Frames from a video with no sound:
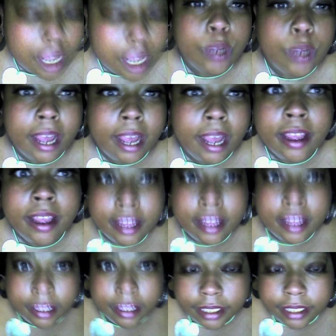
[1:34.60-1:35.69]
yeah,
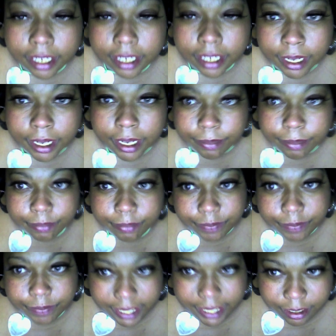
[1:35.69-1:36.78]
the
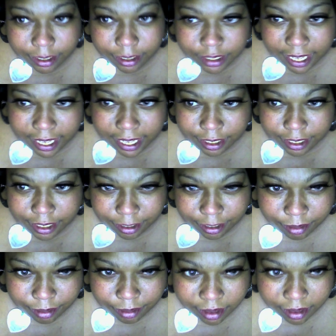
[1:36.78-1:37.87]
video today, you
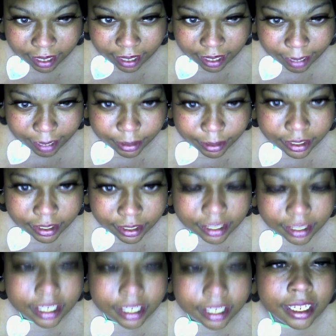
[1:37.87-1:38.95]
know, I was
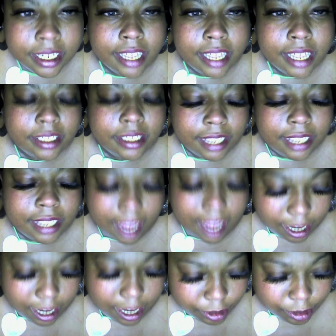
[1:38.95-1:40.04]
at the
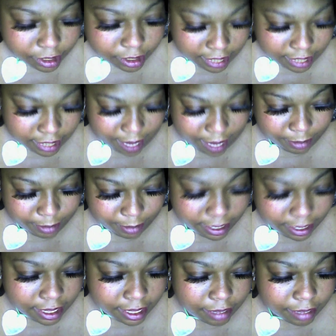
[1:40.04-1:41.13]
psychiatrist today, but
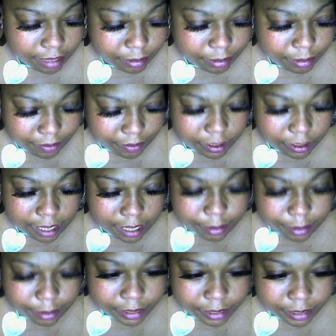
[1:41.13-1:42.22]
that was my first time
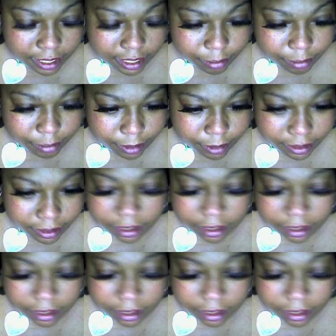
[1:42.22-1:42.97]
ever seeing one.